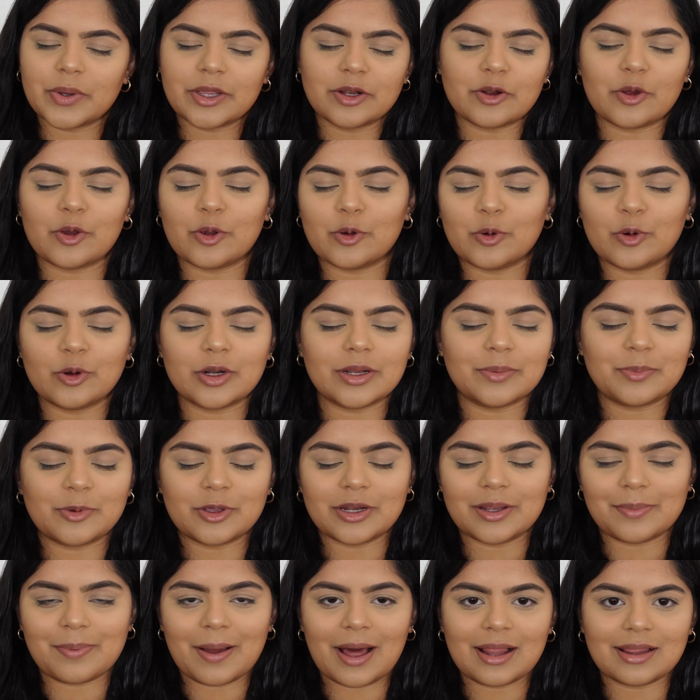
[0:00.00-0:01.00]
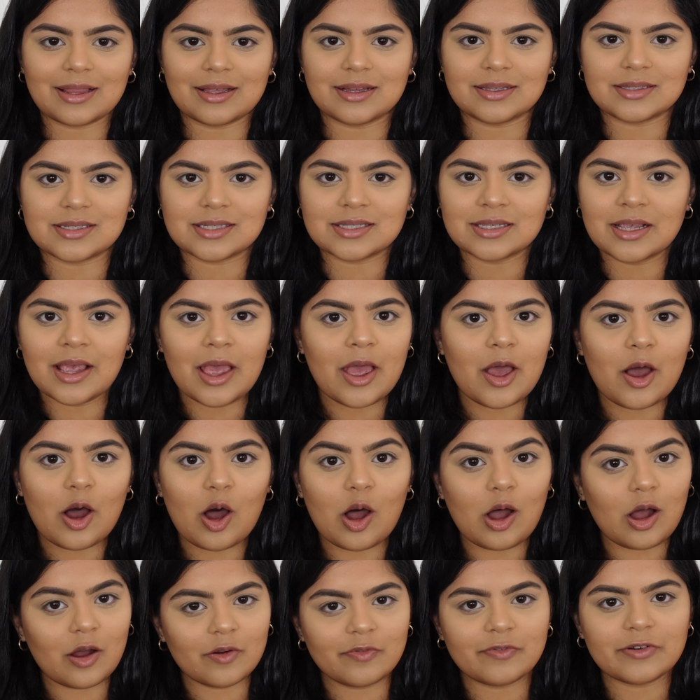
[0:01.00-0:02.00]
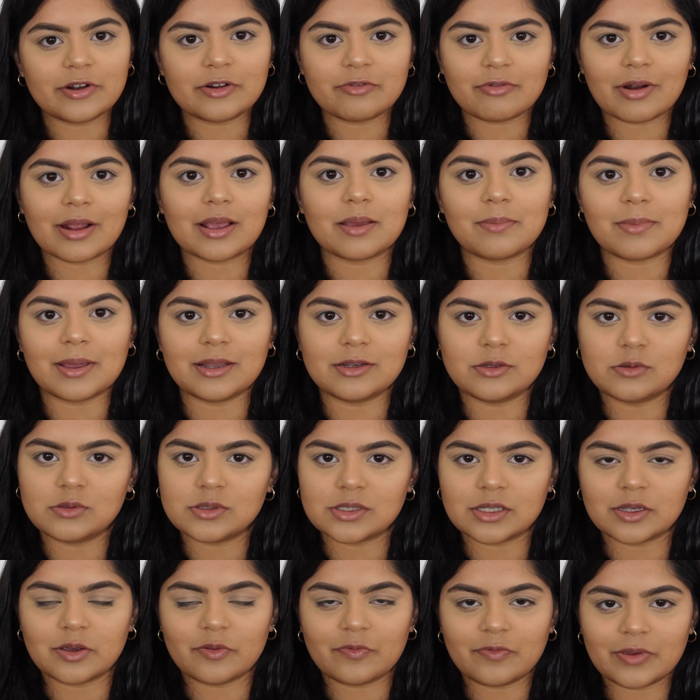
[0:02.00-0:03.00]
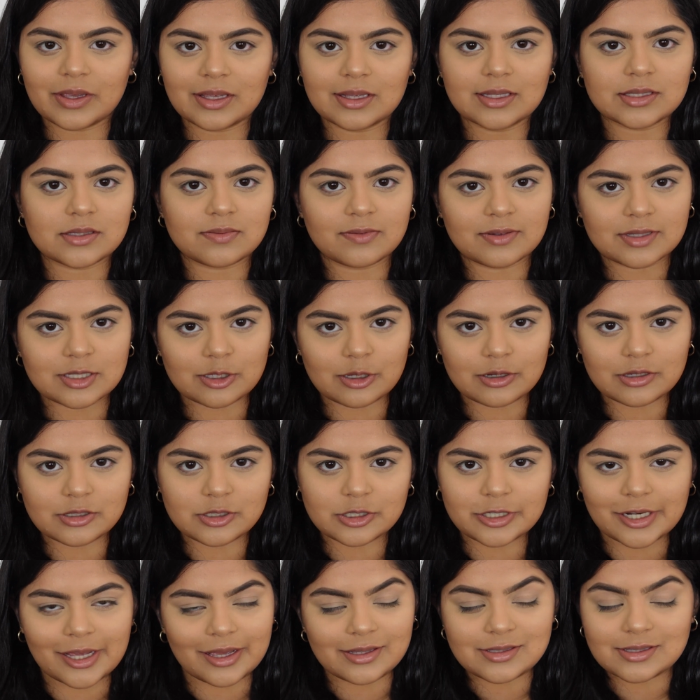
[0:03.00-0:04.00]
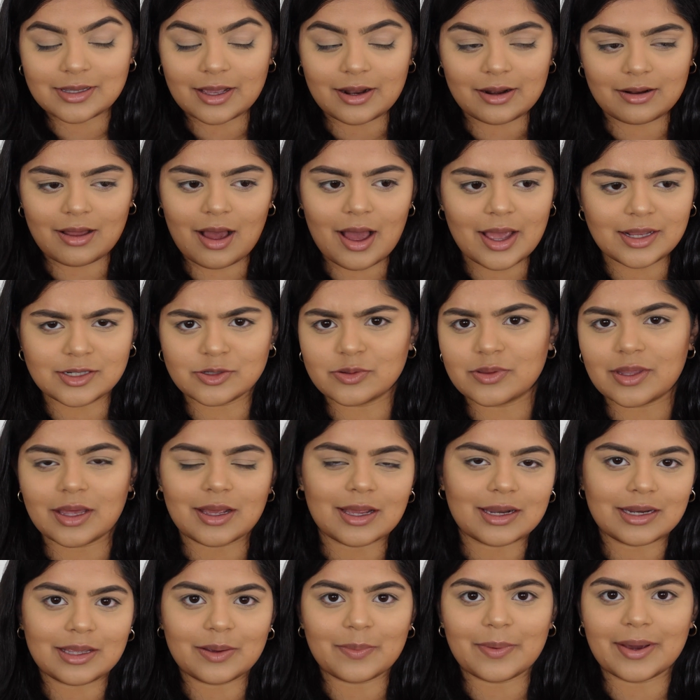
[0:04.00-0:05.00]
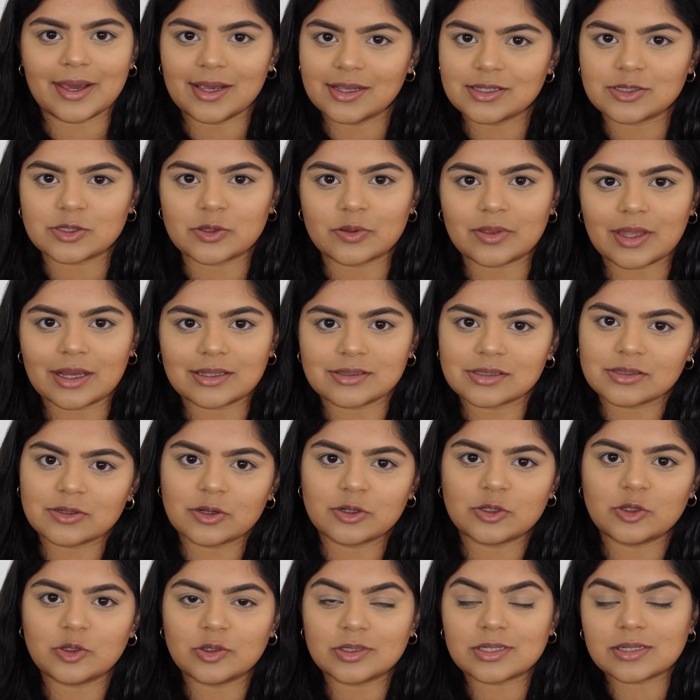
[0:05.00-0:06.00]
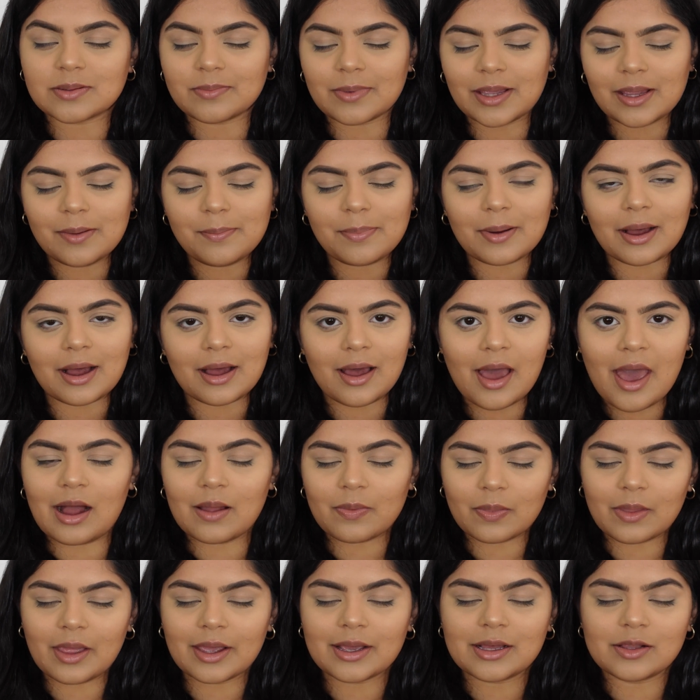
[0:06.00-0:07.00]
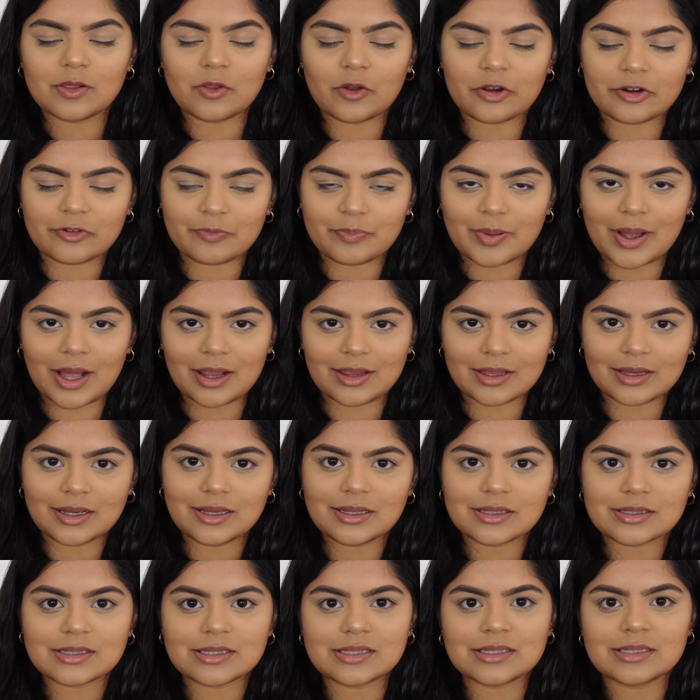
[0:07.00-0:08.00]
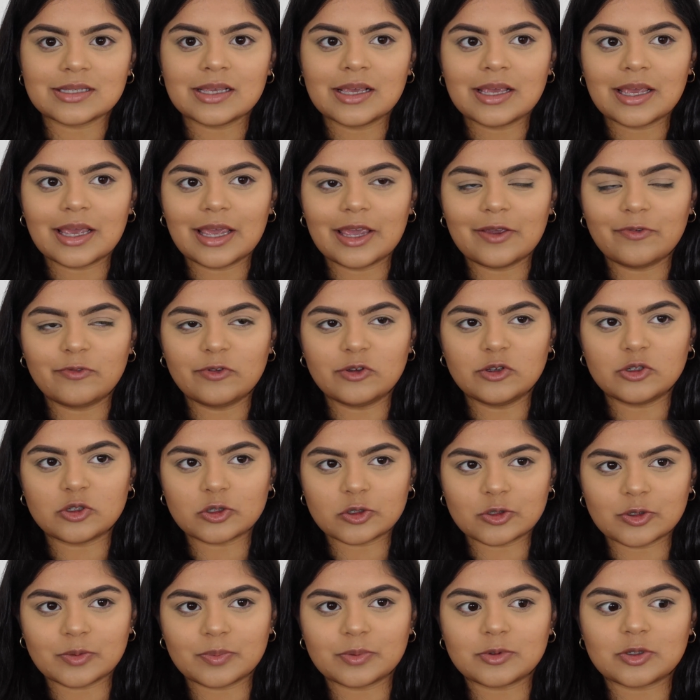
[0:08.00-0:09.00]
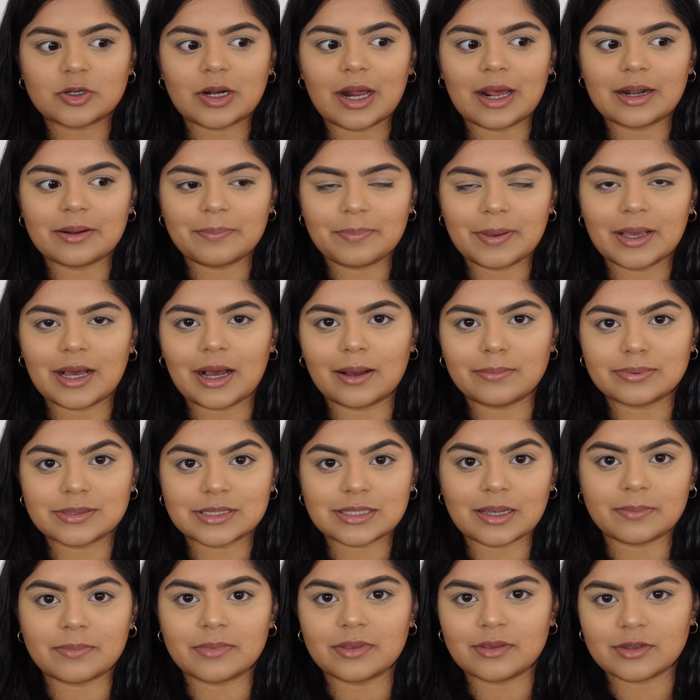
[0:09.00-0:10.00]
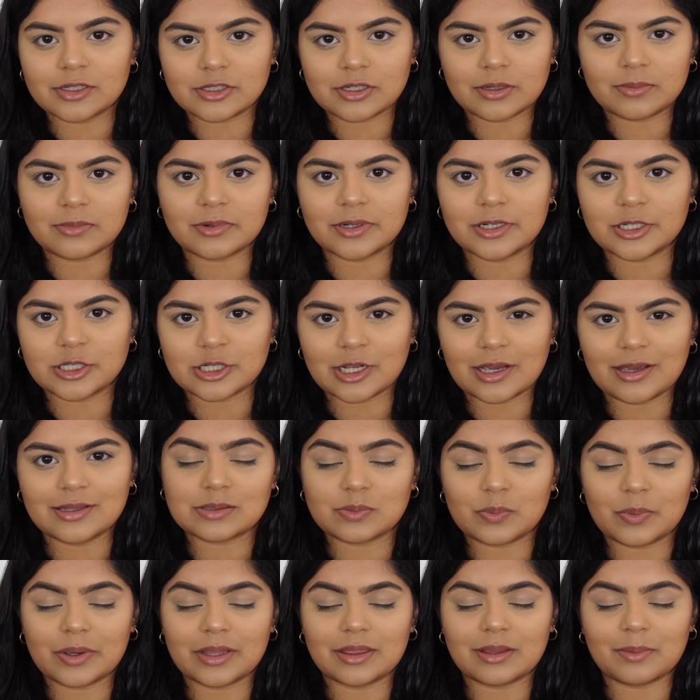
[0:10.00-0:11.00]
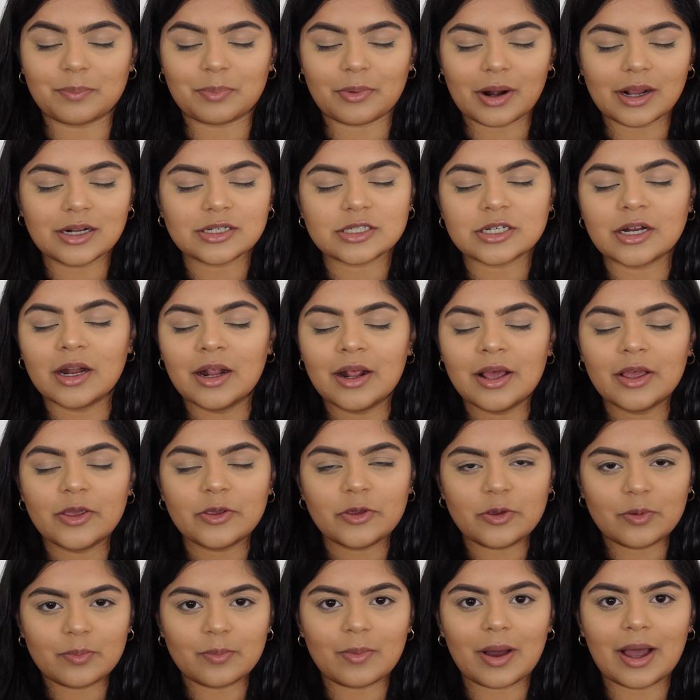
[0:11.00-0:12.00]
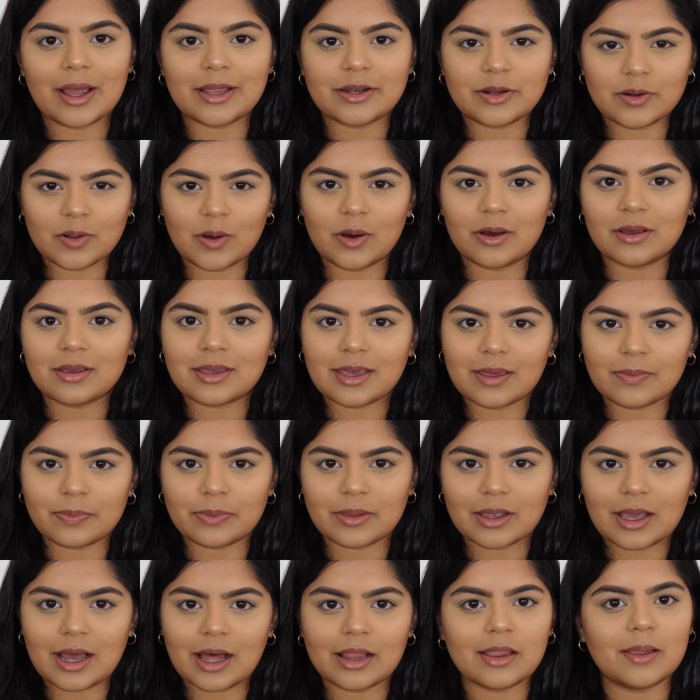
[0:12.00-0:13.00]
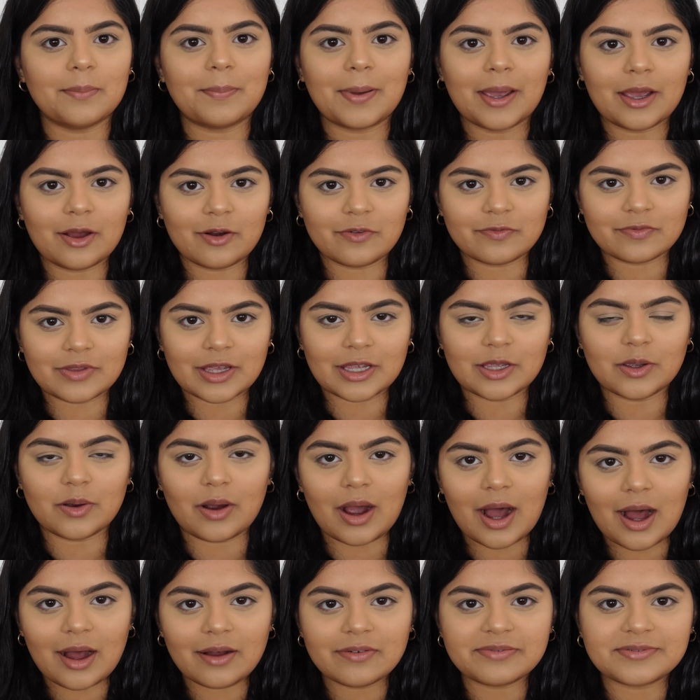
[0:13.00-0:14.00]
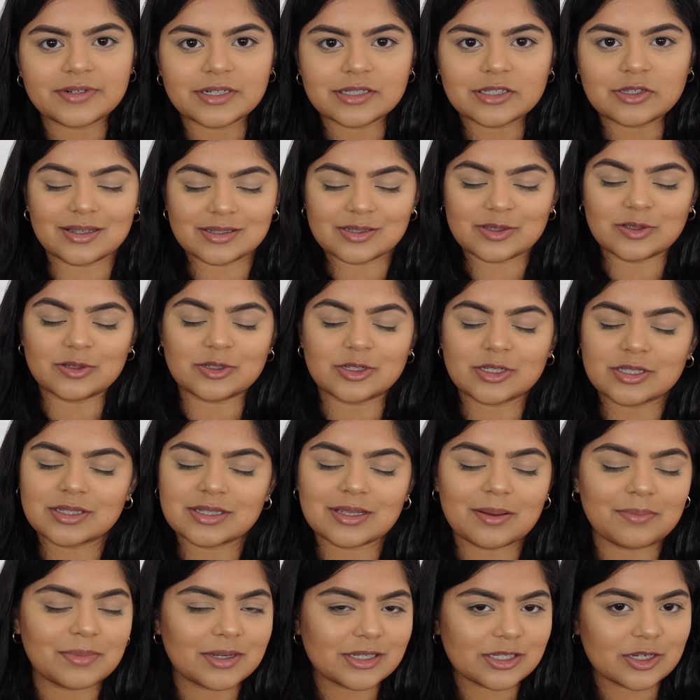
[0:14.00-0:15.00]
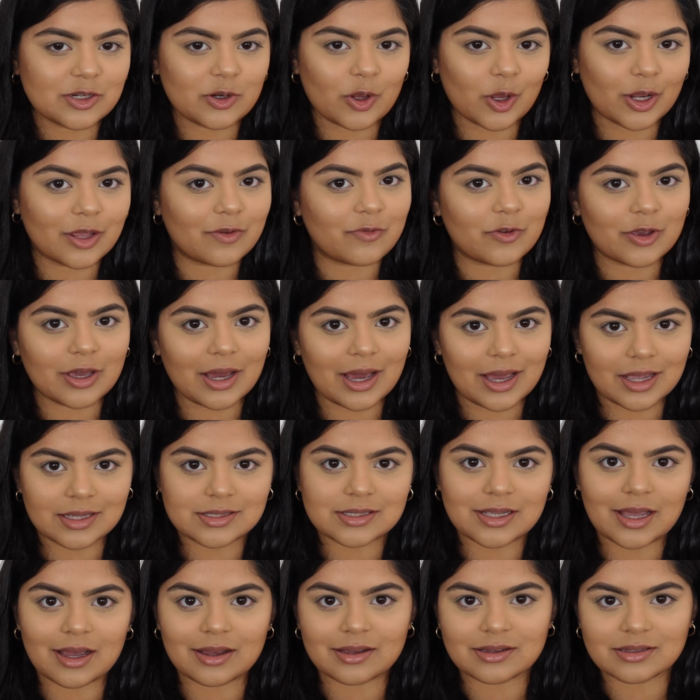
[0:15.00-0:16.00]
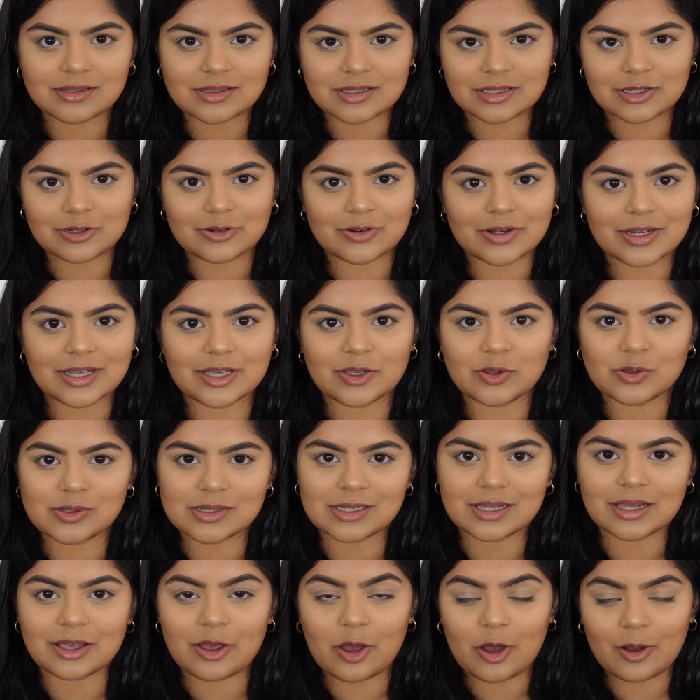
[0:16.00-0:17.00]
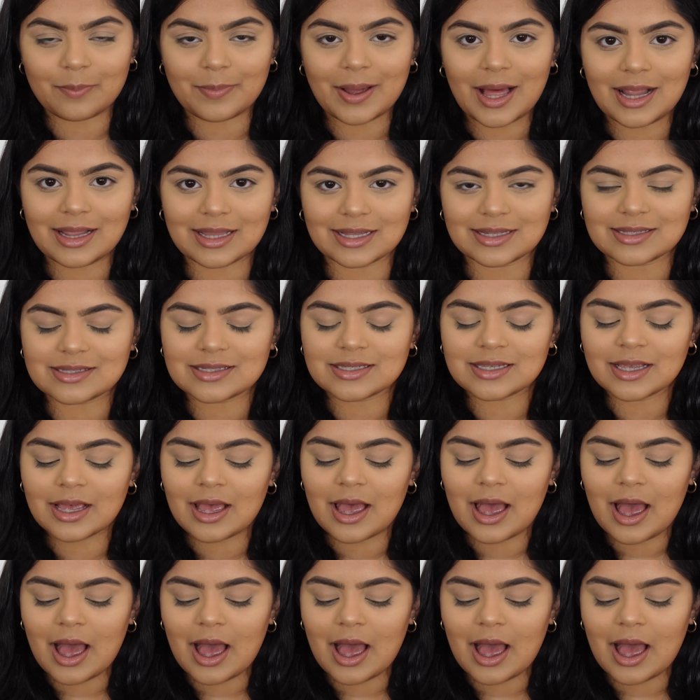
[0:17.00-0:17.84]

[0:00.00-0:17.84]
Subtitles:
we know, Huda Beauty palettes often recommend using your fingers for certain shades, and I do that anyway, so that's not new to me. But unlike a lot of palettes, if you do try to pick up some of the shimmery shades with a brush, you might not get the color payoff that you're after. So just something to note if you guys are considering using her palettes.